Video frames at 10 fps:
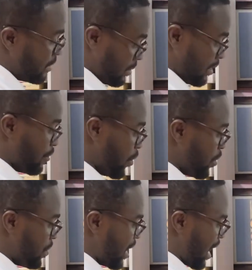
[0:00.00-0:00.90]
the way
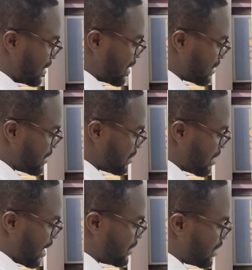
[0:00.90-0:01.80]
we adjust
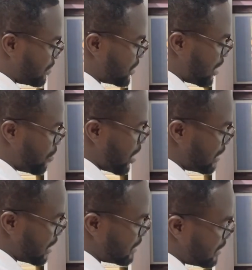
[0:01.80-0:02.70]
items, I will
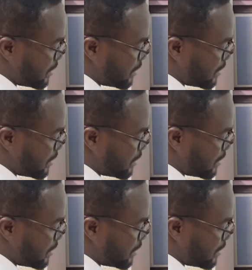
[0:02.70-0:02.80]
adjust this